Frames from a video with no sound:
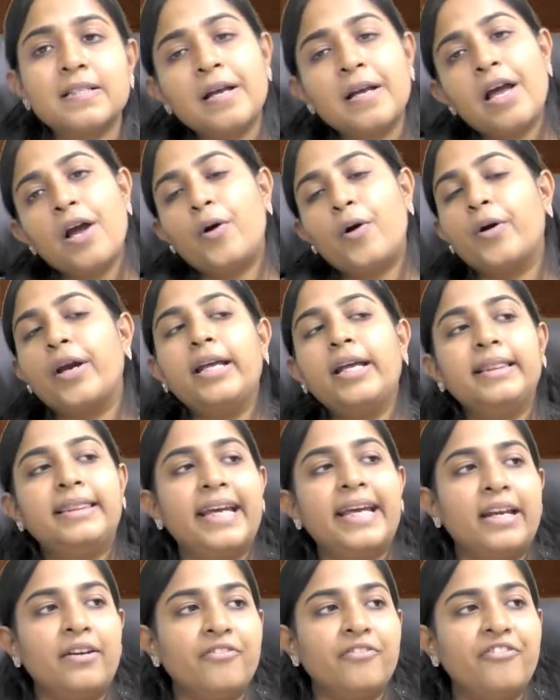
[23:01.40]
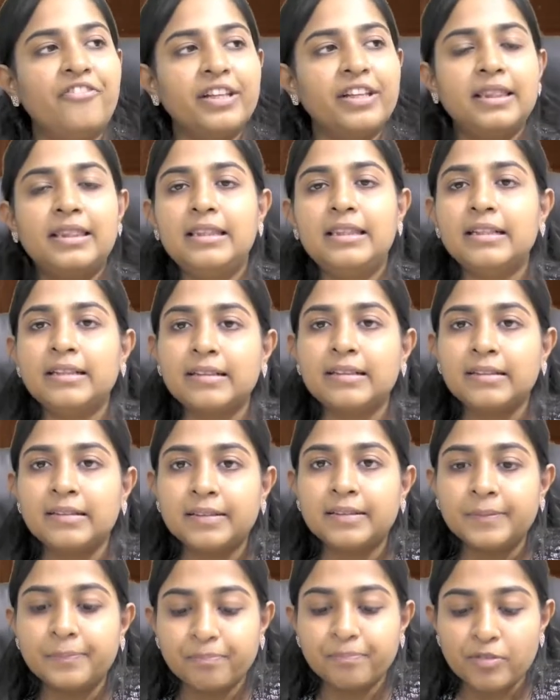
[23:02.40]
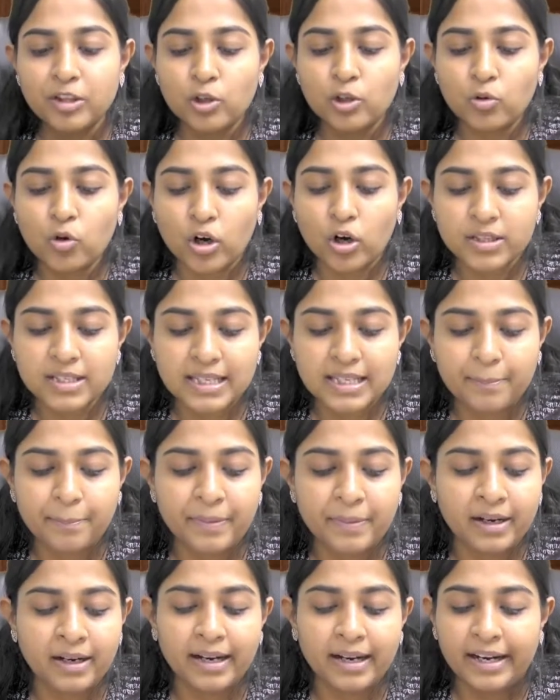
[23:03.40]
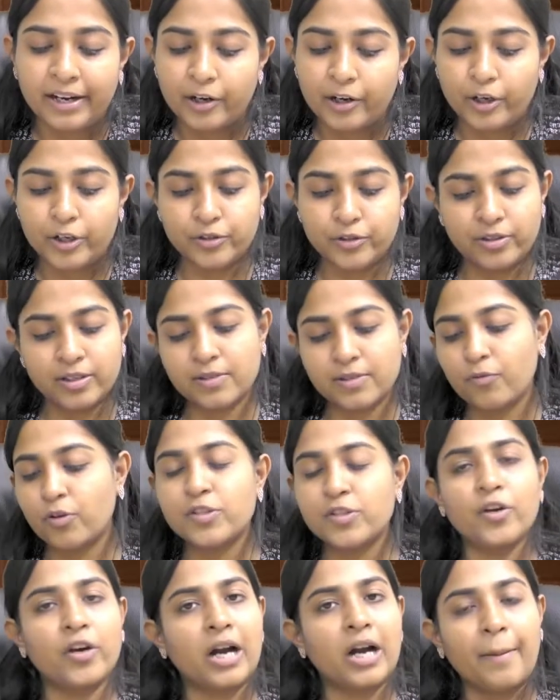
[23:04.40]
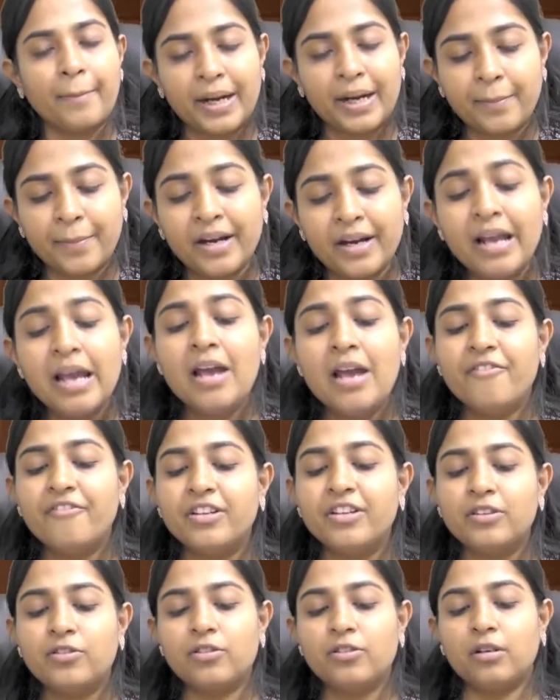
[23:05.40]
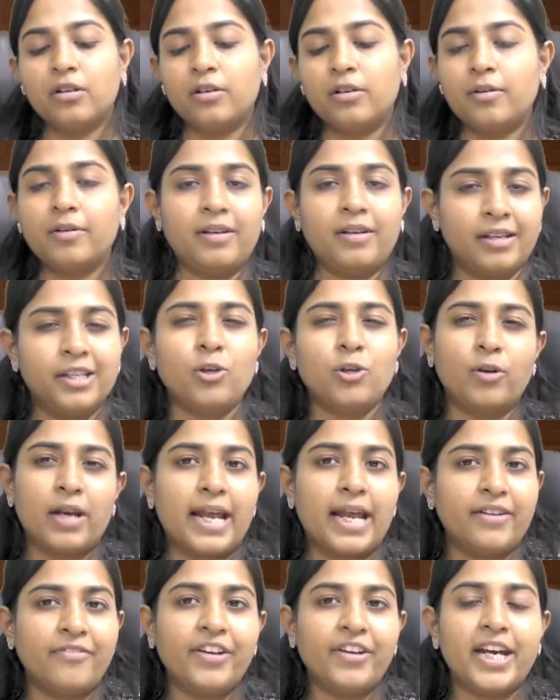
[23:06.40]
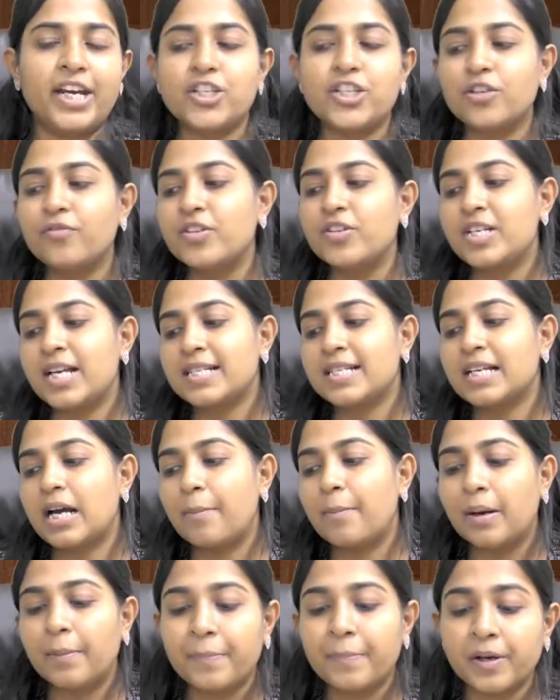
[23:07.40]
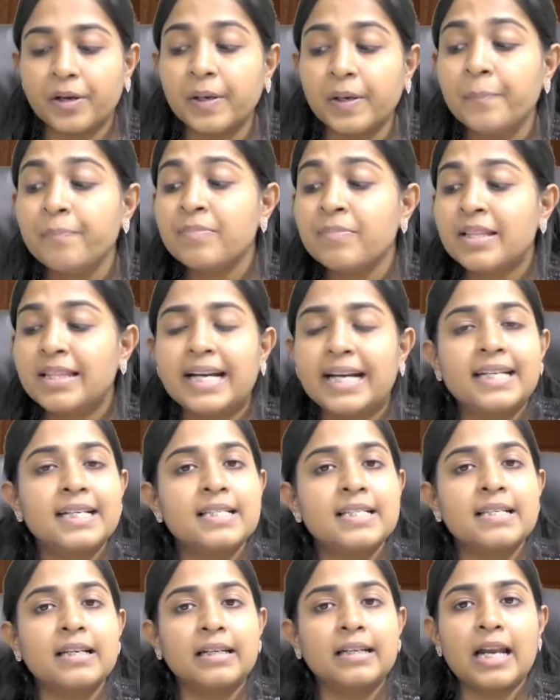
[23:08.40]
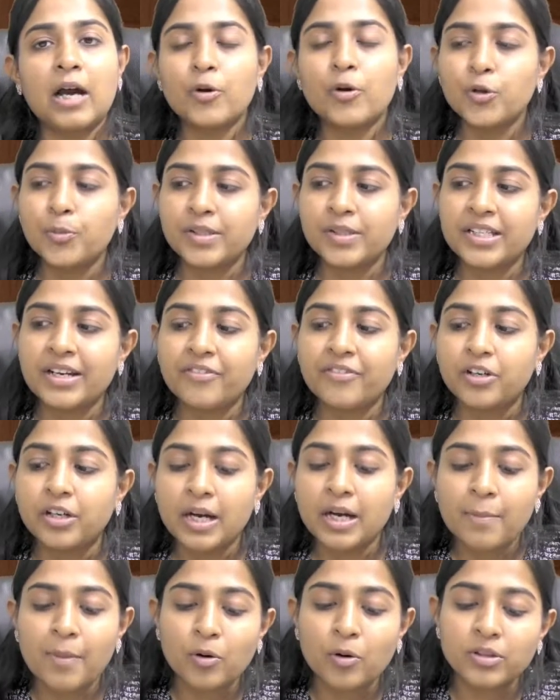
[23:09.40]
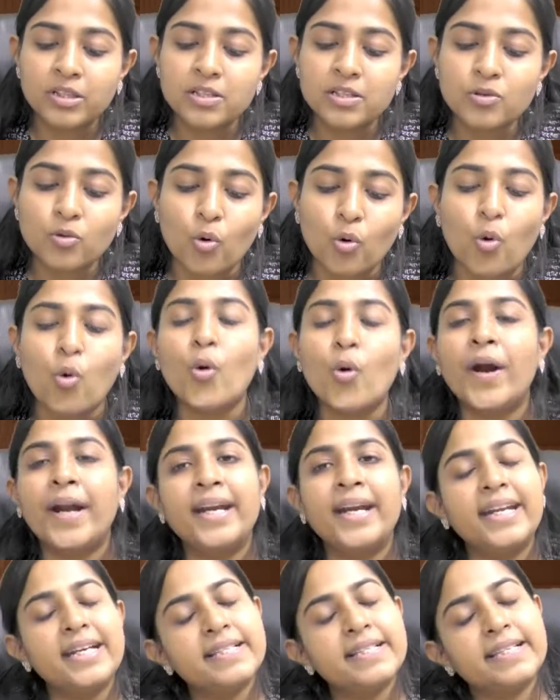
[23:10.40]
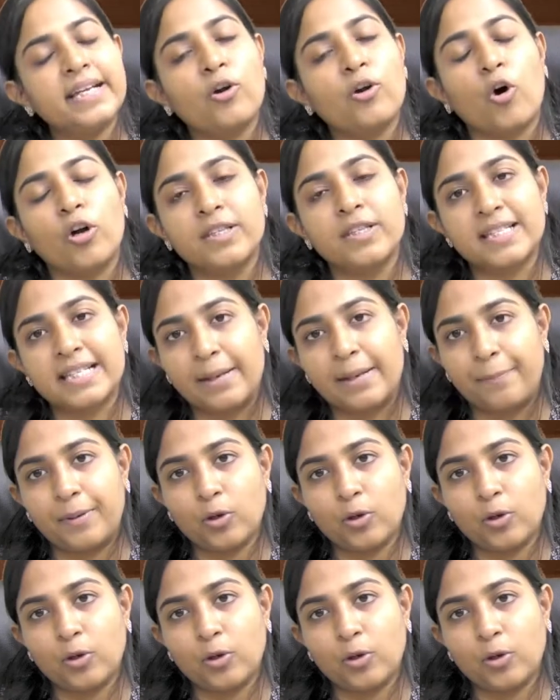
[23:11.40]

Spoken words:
Okay, then with the new concept being introduced, this was your amendment with new clarification which has come up here. That is, now you must have heard about this ONDC concept